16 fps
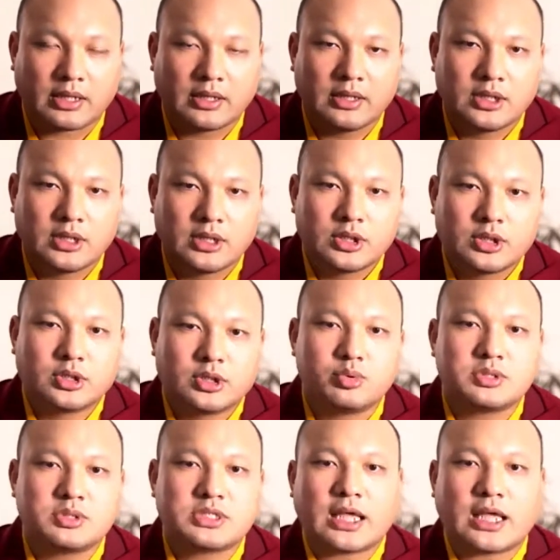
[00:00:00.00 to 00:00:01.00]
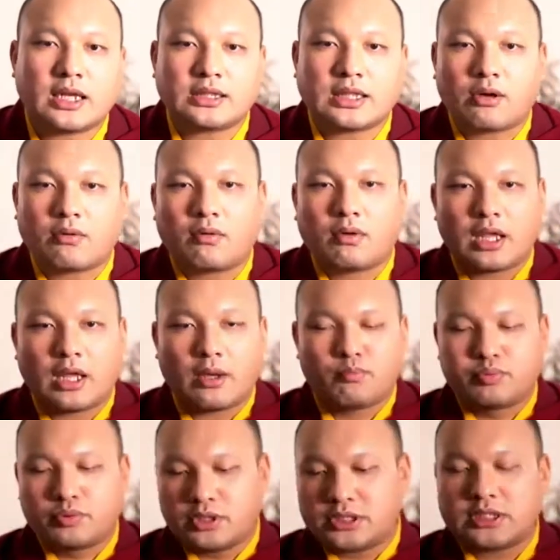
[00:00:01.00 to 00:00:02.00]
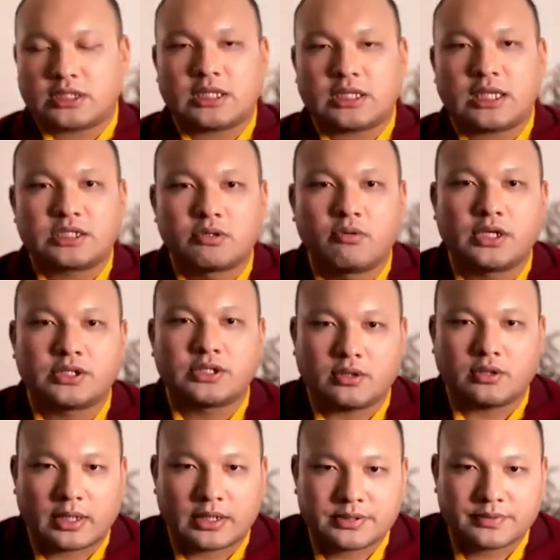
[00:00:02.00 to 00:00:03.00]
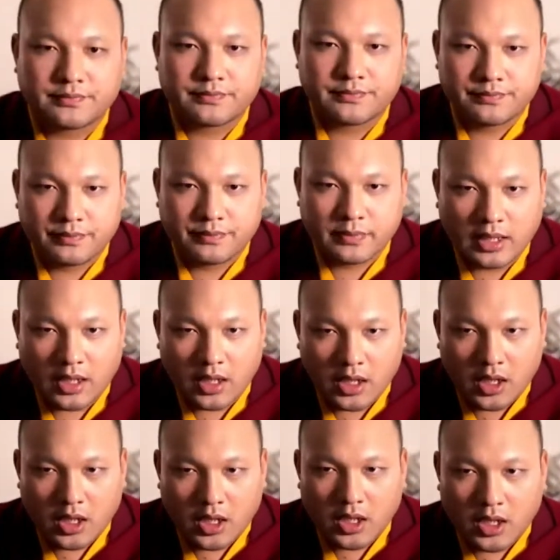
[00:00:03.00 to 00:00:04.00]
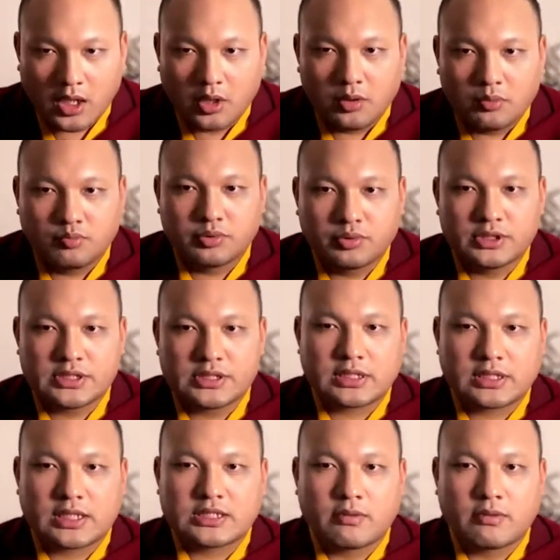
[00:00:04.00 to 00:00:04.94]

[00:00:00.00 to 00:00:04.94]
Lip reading: more devotion for the guru. And then he sang songs about about his